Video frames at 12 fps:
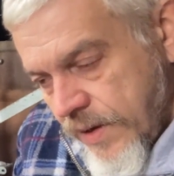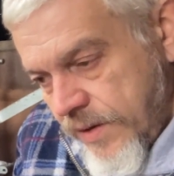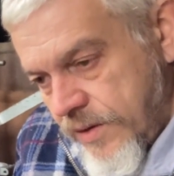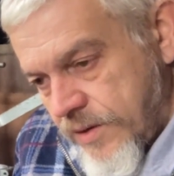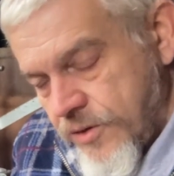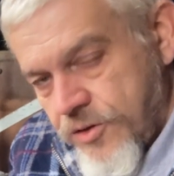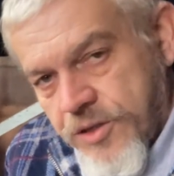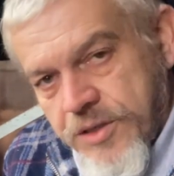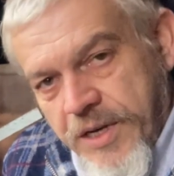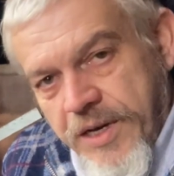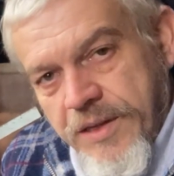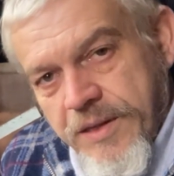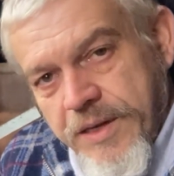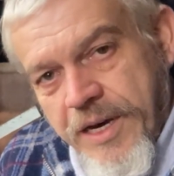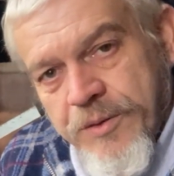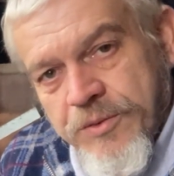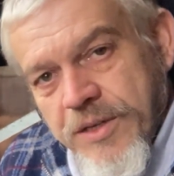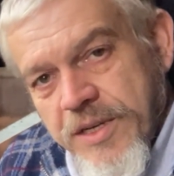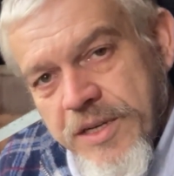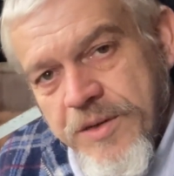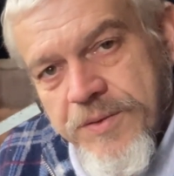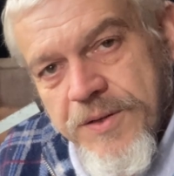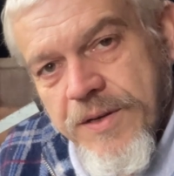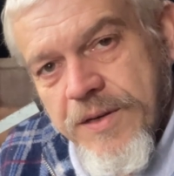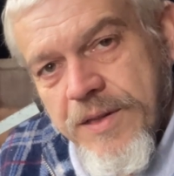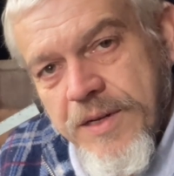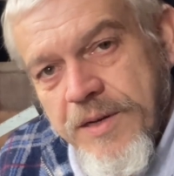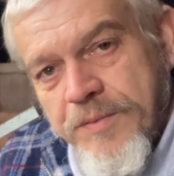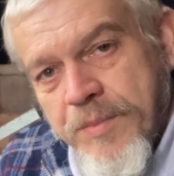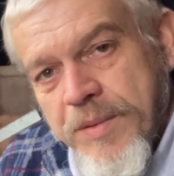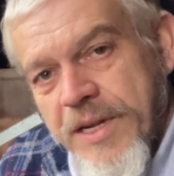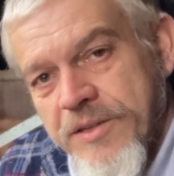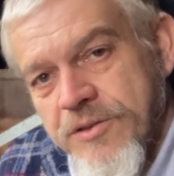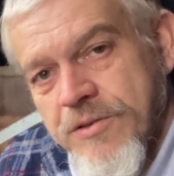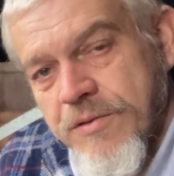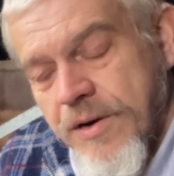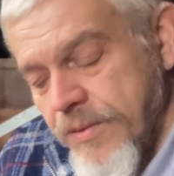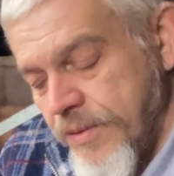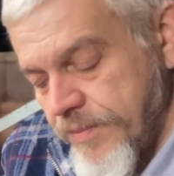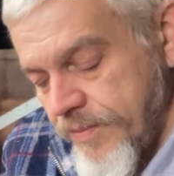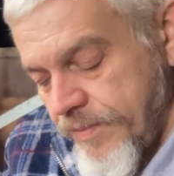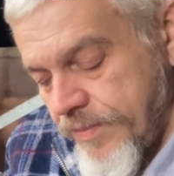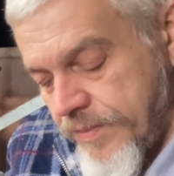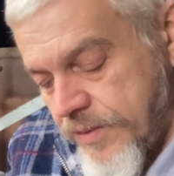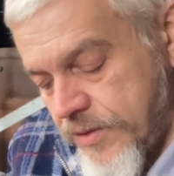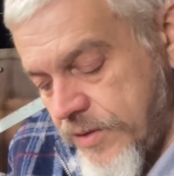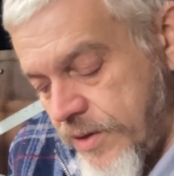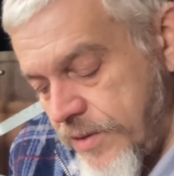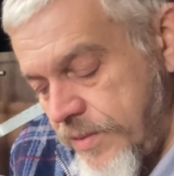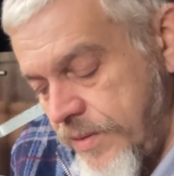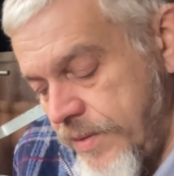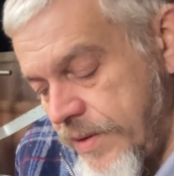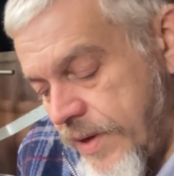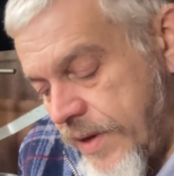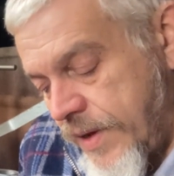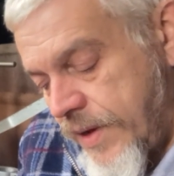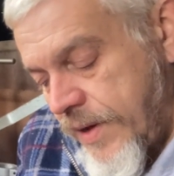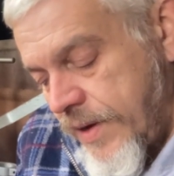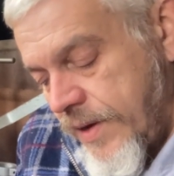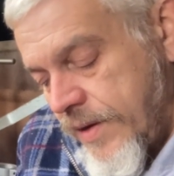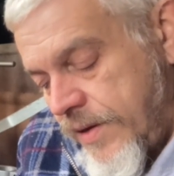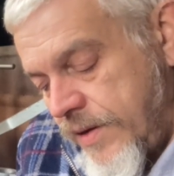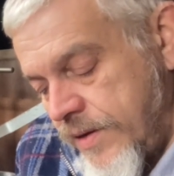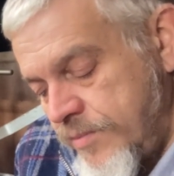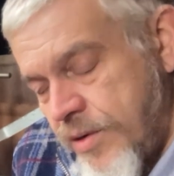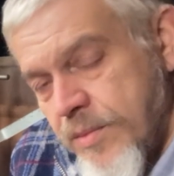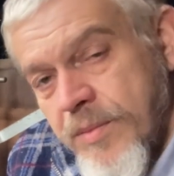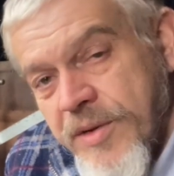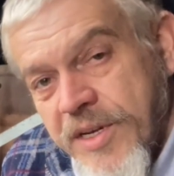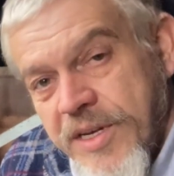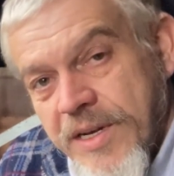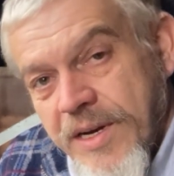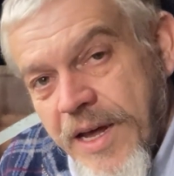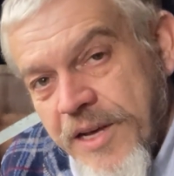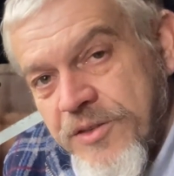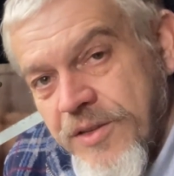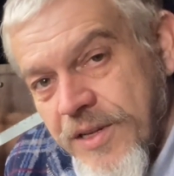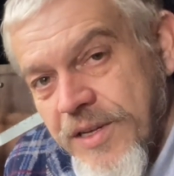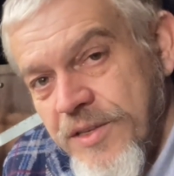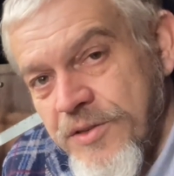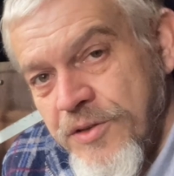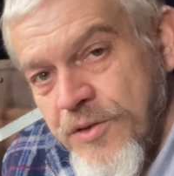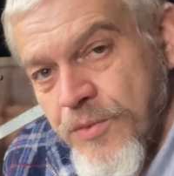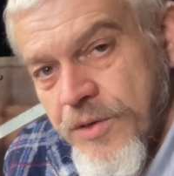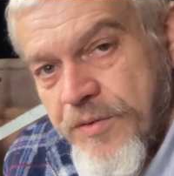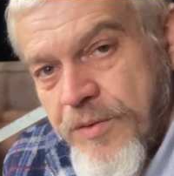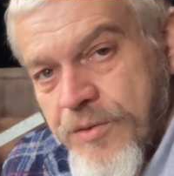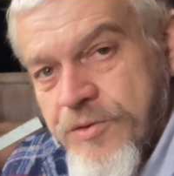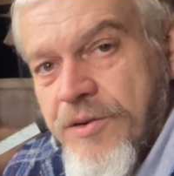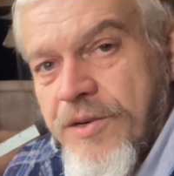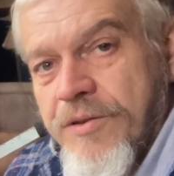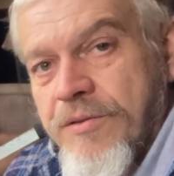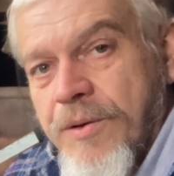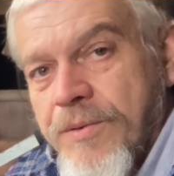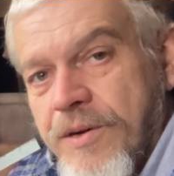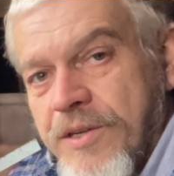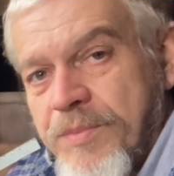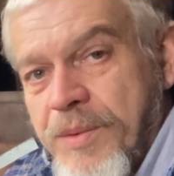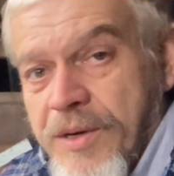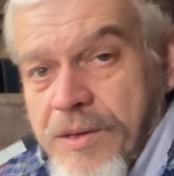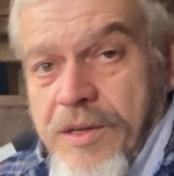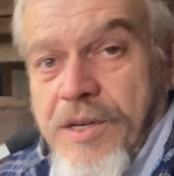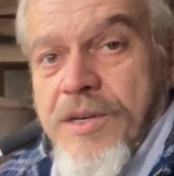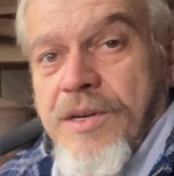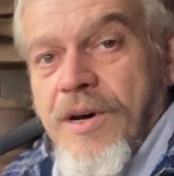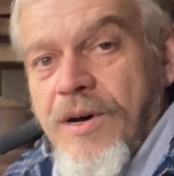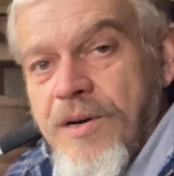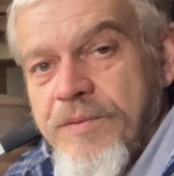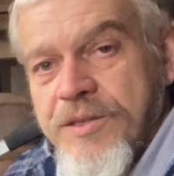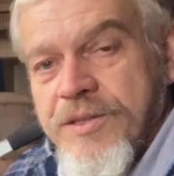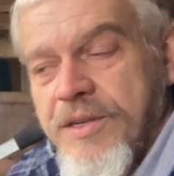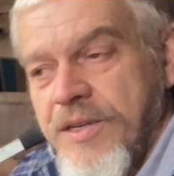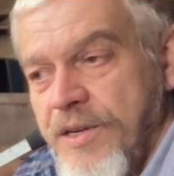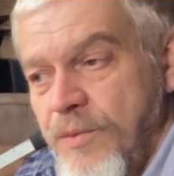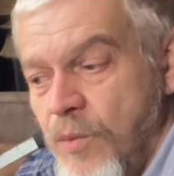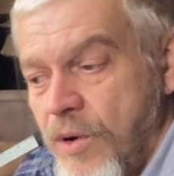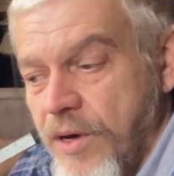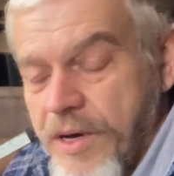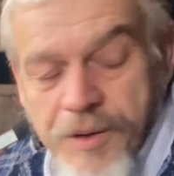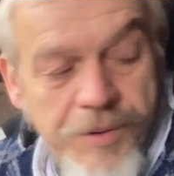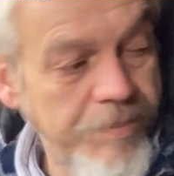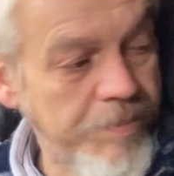you can just take the outer leaves and leave the plant to grow. So you probably need less of these than you would if you were trying to grow an iceberg that you're going to harvest in one go.